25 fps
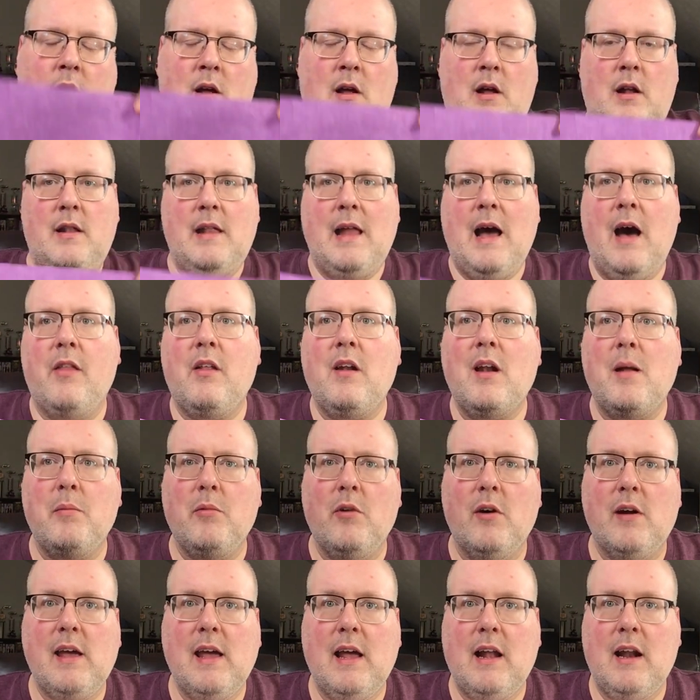Now that I'm
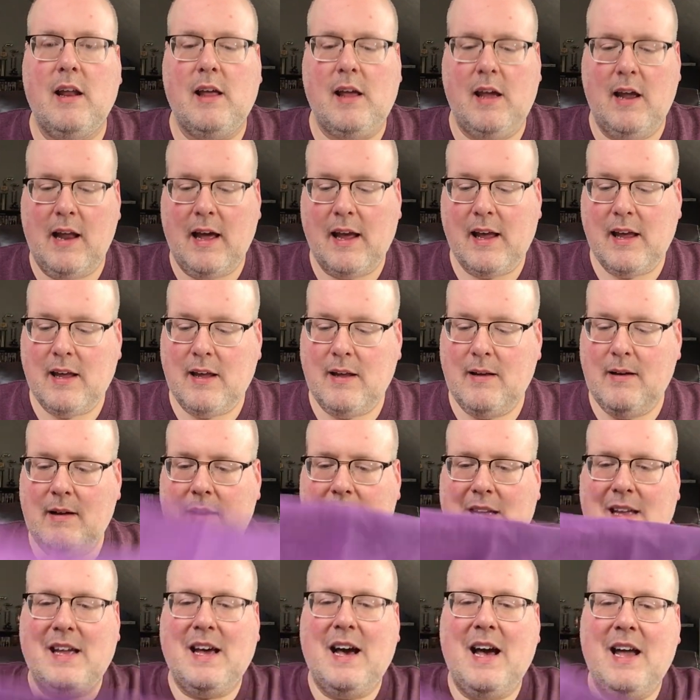looking at it again, I
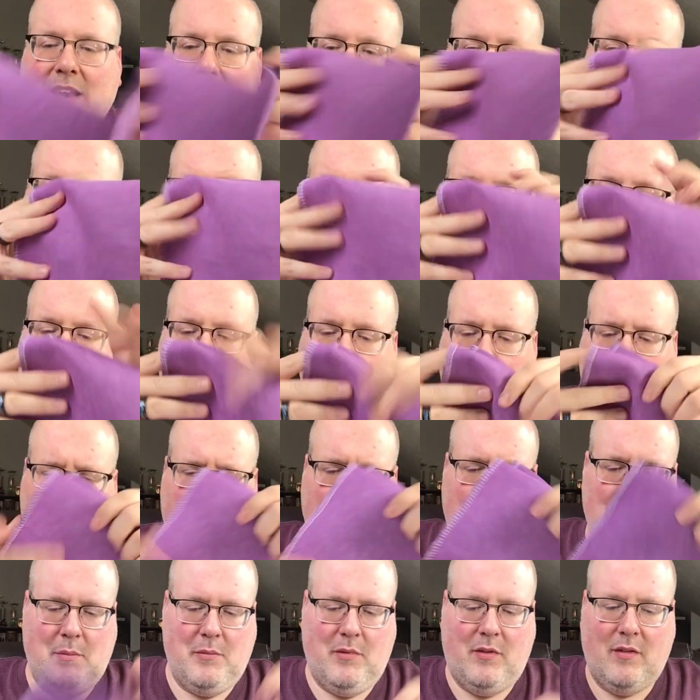kind of like it,
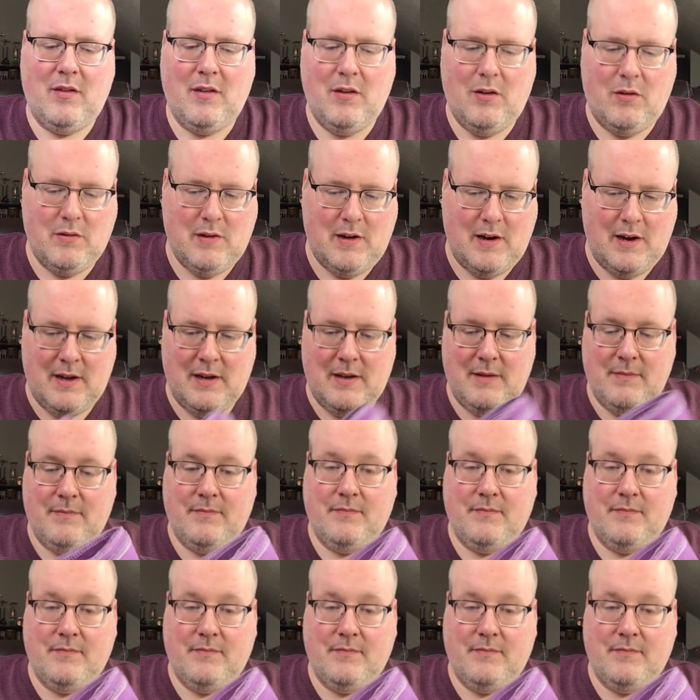but I'm still not